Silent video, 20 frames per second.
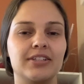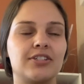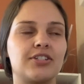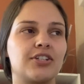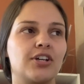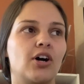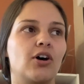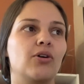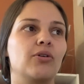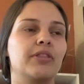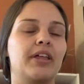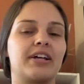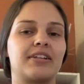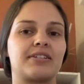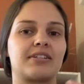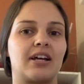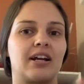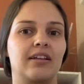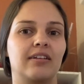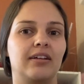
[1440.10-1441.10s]
So that's
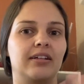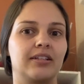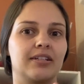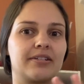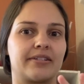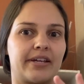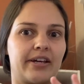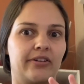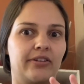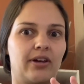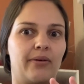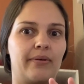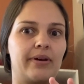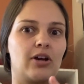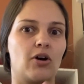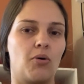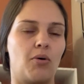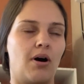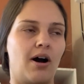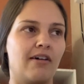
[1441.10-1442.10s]
kind of like the scale that we
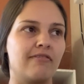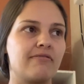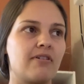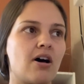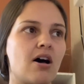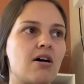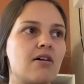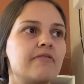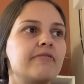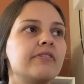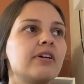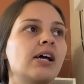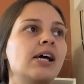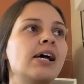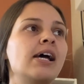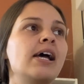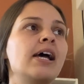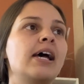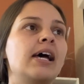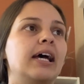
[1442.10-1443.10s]
go off of.
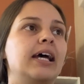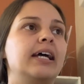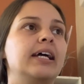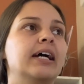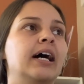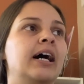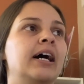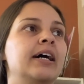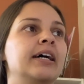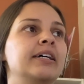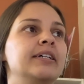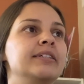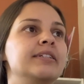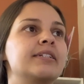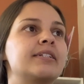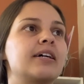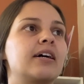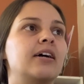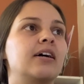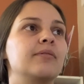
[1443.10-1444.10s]
And
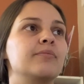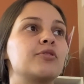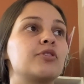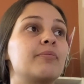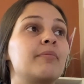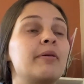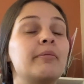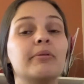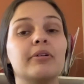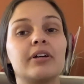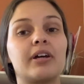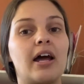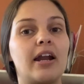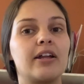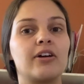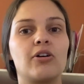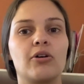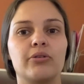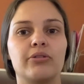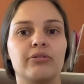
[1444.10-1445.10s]
so I'm able to kind
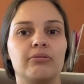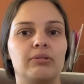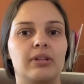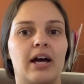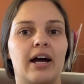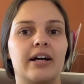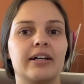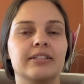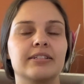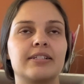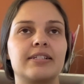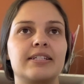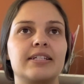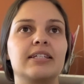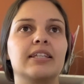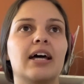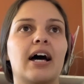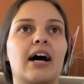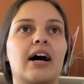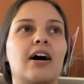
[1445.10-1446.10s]
of go through that and see
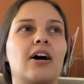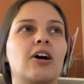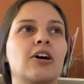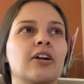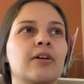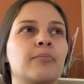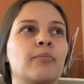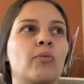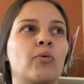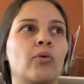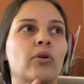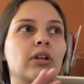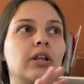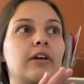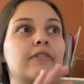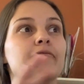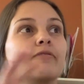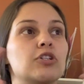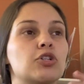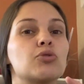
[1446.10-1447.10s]
that on a more
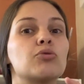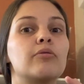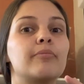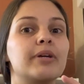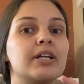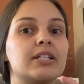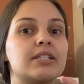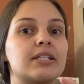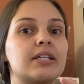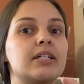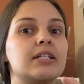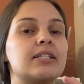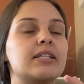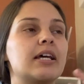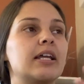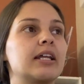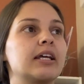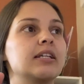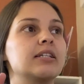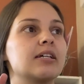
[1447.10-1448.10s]
like visual basis,
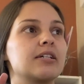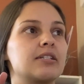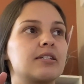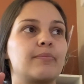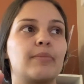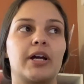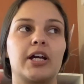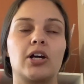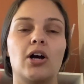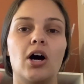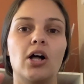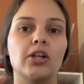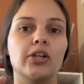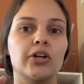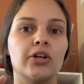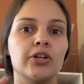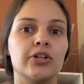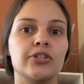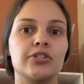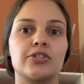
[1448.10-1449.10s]
and it does it by
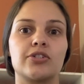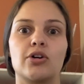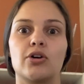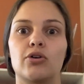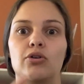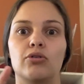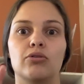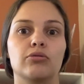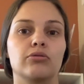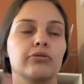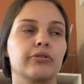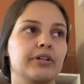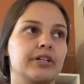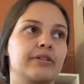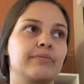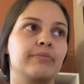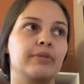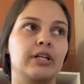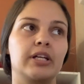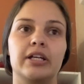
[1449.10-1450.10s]
colors. So
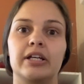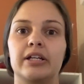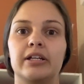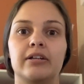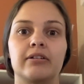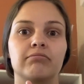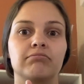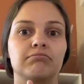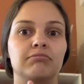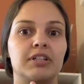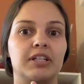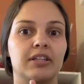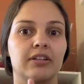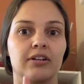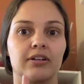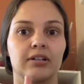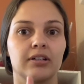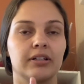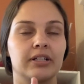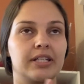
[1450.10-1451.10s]
green being
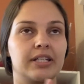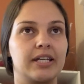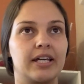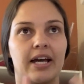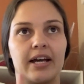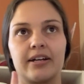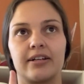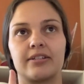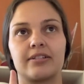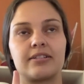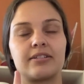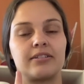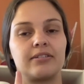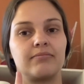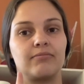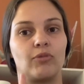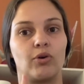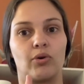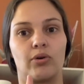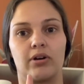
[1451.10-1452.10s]
either EX
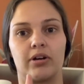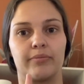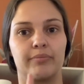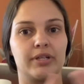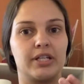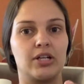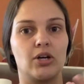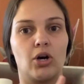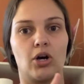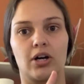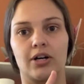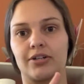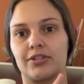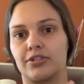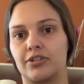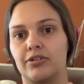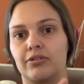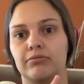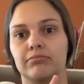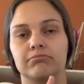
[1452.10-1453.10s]
or PR,
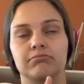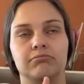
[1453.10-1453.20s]
so